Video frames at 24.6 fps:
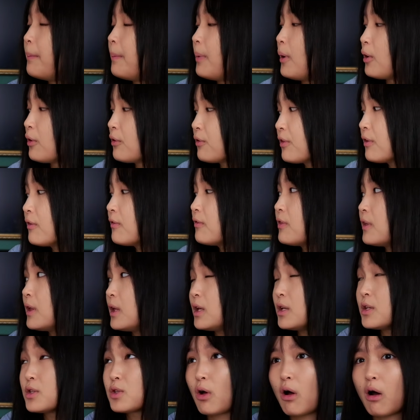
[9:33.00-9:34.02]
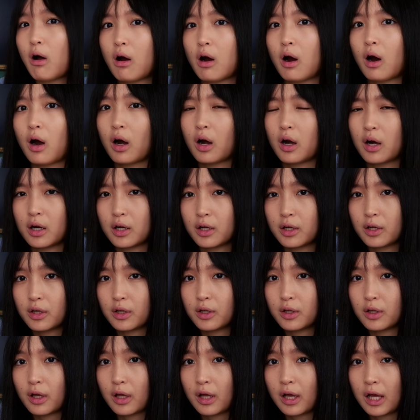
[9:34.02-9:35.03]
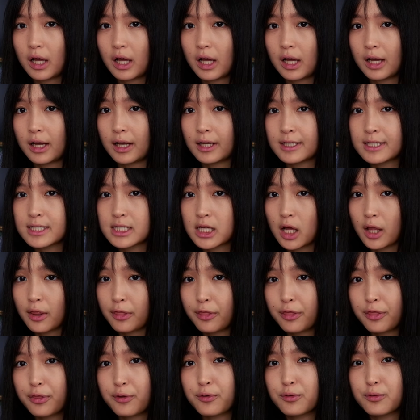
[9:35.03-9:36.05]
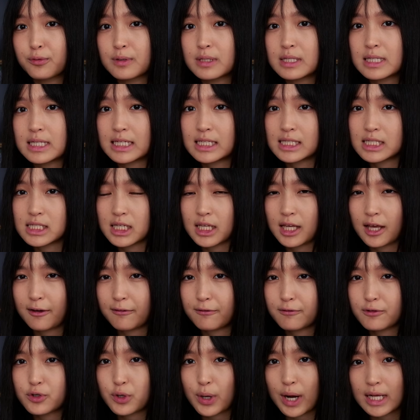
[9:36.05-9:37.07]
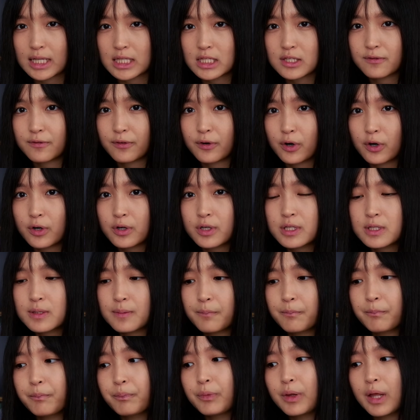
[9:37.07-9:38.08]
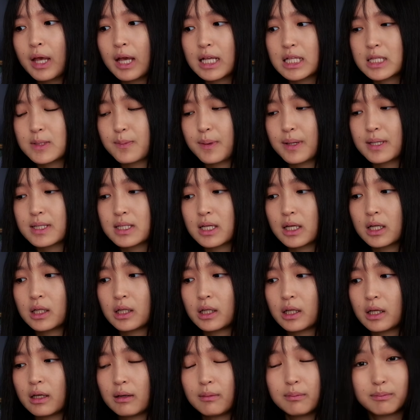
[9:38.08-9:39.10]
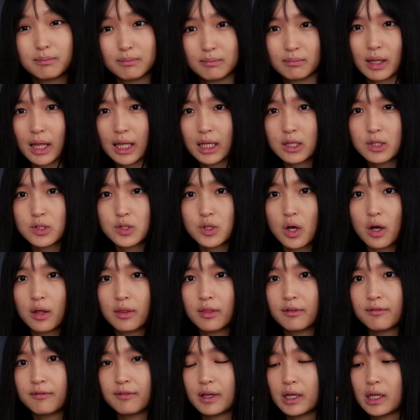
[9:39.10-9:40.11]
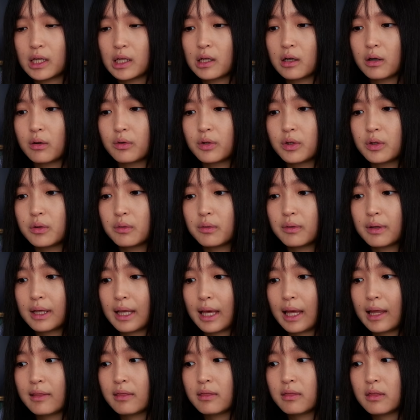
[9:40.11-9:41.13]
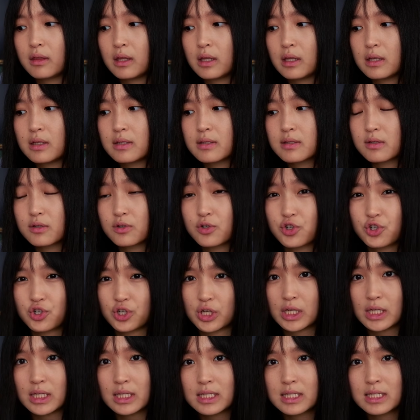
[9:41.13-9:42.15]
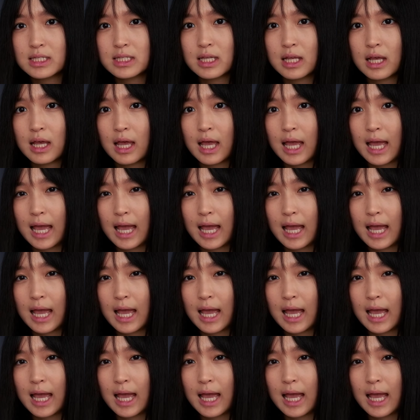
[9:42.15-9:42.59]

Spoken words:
Both of these are done through DTF transfers. It's basically like you saw in the video, you get these sheets